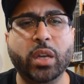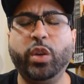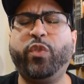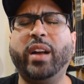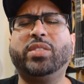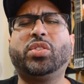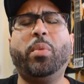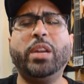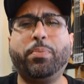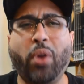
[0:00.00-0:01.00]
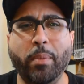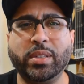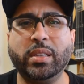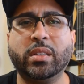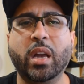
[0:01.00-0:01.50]
You find so many
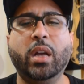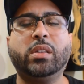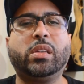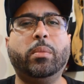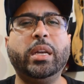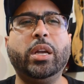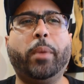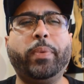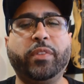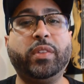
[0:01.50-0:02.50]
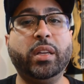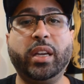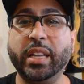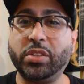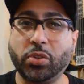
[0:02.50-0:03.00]
promises, so many uplifting,
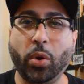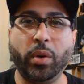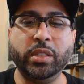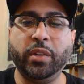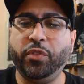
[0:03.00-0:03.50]
again, stories.